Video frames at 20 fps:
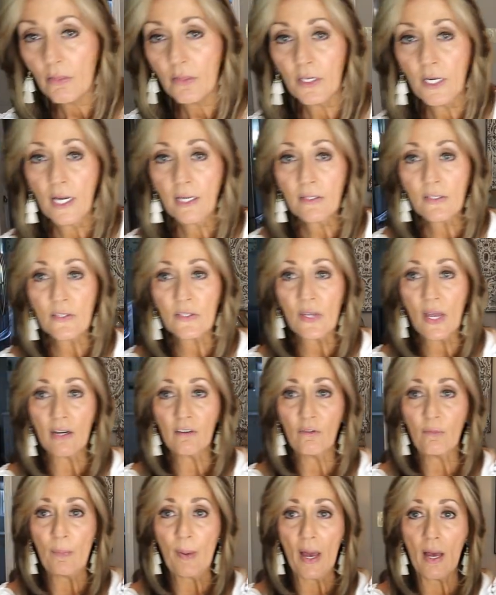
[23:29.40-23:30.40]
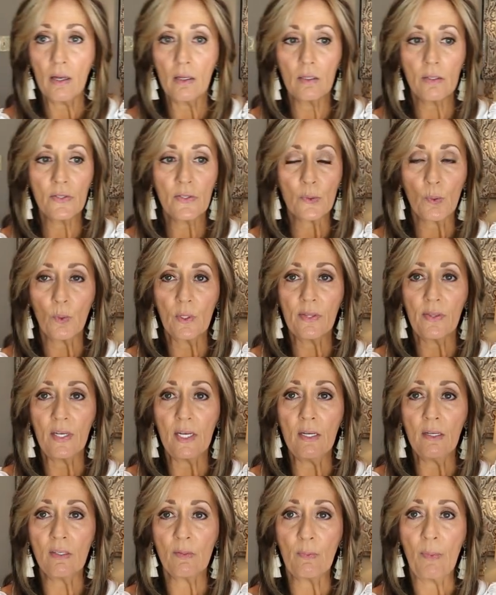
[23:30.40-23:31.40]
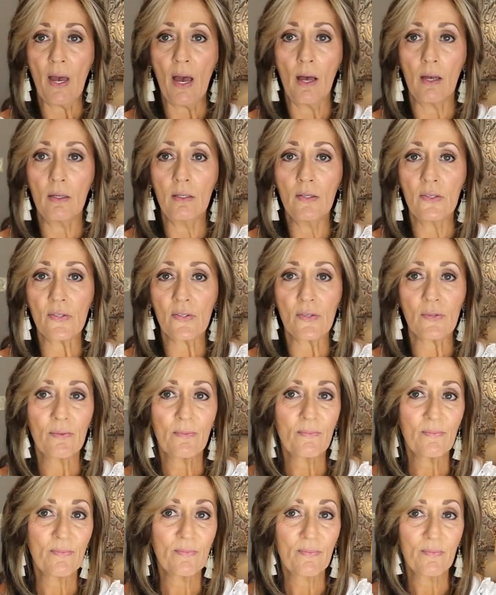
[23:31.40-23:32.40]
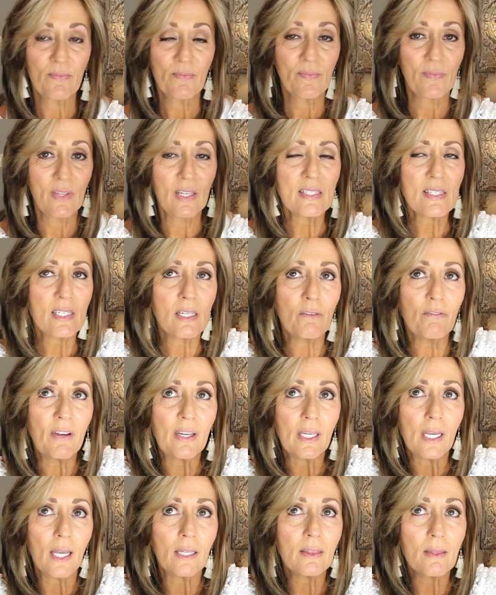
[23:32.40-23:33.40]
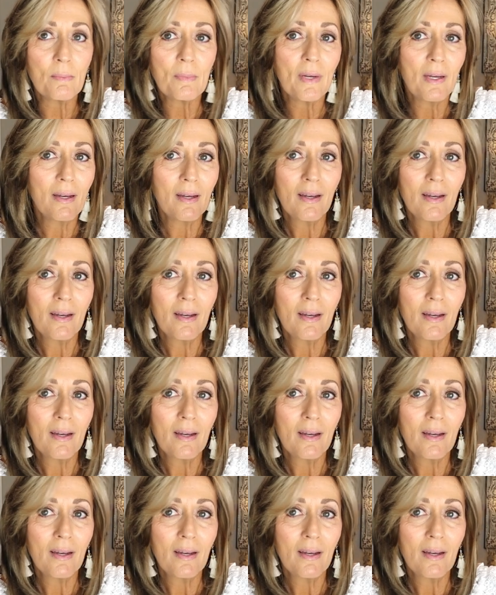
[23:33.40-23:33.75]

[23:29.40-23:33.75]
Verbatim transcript: The next set of bells were these bells. Let's see if I can get them.